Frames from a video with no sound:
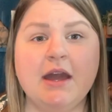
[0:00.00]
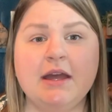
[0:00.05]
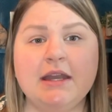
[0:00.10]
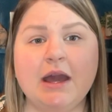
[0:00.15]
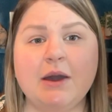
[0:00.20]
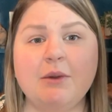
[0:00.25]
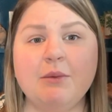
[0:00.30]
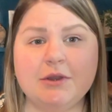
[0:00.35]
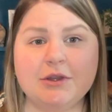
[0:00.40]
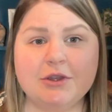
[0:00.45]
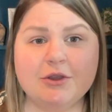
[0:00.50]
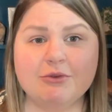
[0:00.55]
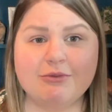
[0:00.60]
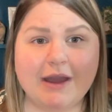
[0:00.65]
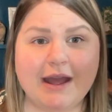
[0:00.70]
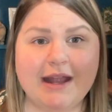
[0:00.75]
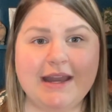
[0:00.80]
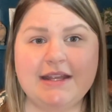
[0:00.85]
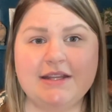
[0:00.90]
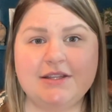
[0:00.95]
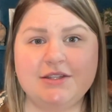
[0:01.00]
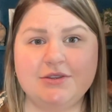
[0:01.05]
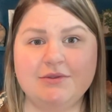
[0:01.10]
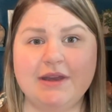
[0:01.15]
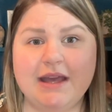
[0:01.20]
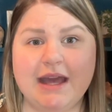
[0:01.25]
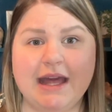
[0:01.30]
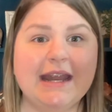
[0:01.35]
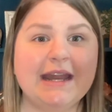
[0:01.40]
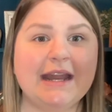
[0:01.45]
Now, when you're ready to
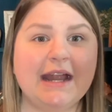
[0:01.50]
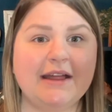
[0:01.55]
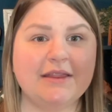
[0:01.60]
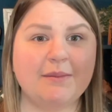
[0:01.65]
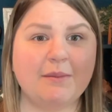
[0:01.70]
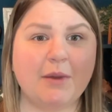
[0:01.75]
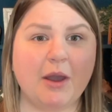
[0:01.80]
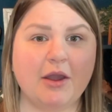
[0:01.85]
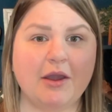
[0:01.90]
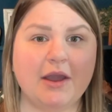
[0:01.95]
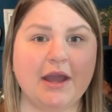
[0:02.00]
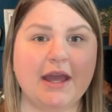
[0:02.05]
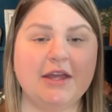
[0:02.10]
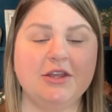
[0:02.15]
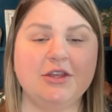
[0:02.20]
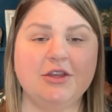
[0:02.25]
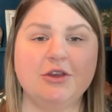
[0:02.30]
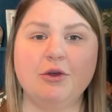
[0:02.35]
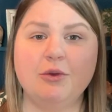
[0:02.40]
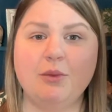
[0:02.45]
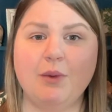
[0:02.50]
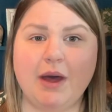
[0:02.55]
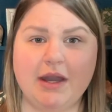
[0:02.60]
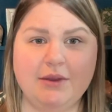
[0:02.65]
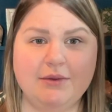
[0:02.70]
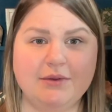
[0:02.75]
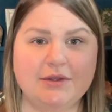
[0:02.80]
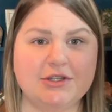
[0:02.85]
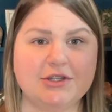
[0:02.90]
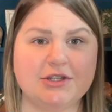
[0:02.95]
get it on the market, you'll want
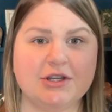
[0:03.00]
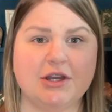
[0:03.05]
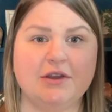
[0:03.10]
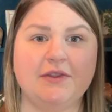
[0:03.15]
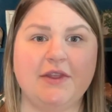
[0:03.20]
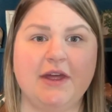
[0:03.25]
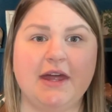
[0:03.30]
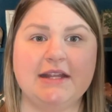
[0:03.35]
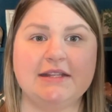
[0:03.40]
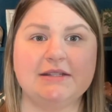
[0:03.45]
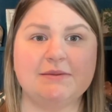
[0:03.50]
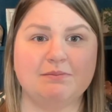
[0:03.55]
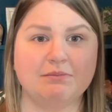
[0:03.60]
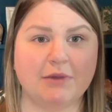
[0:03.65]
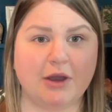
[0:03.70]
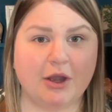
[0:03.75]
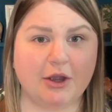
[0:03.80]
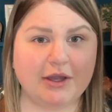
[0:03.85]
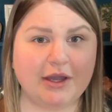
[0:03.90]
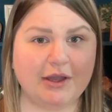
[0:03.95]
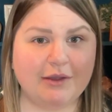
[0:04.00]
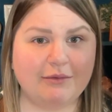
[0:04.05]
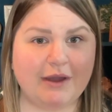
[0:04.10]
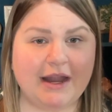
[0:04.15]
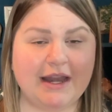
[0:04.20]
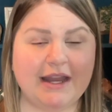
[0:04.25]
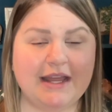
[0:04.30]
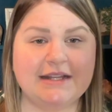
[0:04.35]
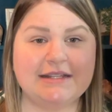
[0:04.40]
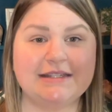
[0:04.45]
to ensure that it's market
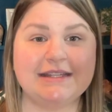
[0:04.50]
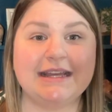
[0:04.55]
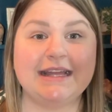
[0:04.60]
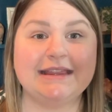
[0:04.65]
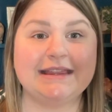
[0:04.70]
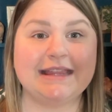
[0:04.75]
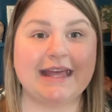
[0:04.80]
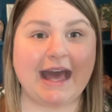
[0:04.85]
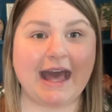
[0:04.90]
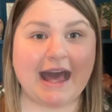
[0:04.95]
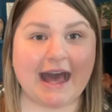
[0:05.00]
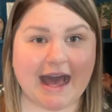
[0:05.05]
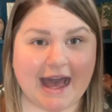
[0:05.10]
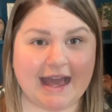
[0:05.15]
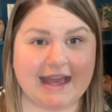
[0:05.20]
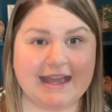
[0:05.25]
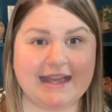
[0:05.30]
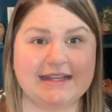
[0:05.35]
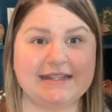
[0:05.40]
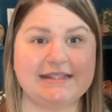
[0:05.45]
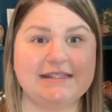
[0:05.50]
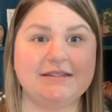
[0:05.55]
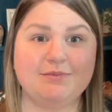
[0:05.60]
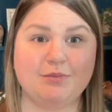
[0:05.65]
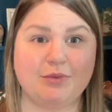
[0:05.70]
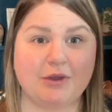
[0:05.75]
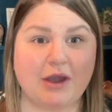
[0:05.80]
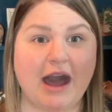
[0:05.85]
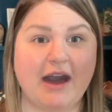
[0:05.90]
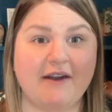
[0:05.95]
ready to get the highest
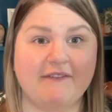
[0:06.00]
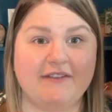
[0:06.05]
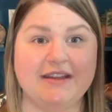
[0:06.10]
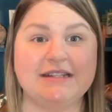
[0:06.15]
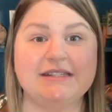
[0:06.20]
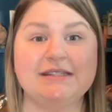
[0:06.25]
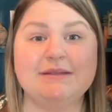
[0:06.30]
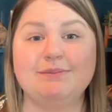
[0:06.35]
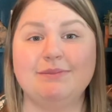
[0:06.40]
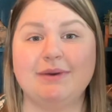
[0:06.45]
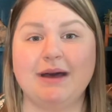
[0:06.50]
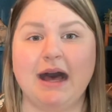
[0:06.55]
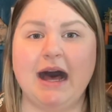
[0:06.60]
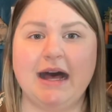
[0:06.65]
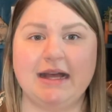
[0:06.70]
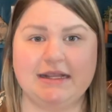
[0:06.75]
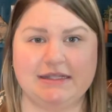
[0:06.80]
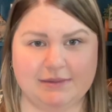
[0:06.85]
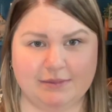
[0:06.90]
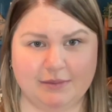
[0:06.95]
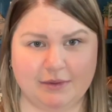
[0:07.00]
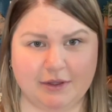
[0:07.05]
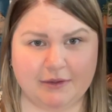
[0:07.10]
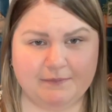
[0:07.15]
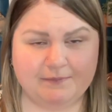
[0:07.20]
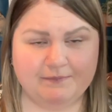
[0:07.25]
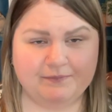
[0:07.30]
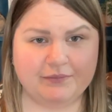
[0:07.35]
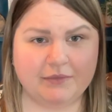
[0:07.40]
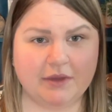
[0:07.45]
profits
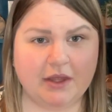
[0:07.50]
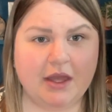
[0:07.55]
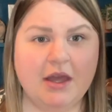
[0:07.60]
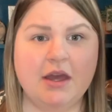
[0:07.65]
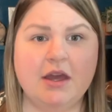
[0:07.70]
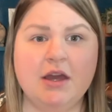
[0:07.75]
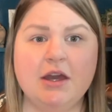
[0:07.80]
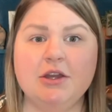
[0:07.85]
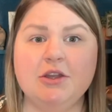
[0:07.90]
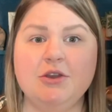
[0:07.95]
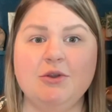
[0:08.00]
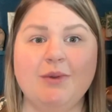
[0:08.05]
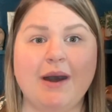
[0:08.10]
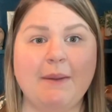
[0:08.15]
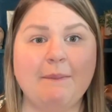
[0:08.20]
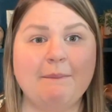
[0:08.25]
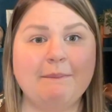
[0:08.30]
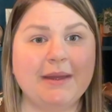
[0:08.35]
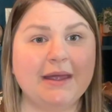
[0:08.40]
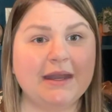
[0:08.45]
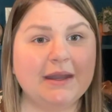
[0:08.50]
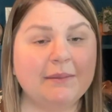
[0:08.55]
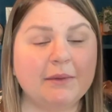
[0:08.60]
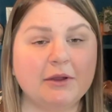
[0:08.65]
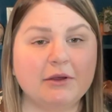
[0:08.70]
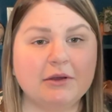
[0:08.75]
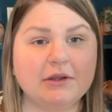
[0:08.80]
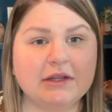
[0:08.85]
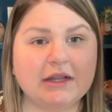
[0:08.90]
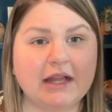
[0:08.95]
possible. You want
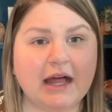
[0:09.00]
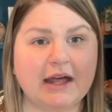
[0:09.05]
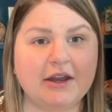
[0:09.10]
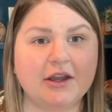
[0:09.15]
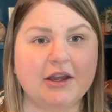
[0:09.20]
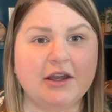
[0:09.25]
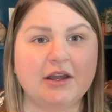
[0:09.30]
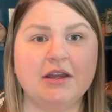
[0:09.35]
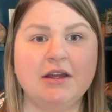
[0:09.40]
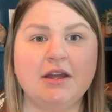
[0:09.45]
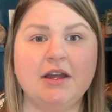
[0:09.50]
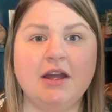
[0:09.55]
minimal clutter,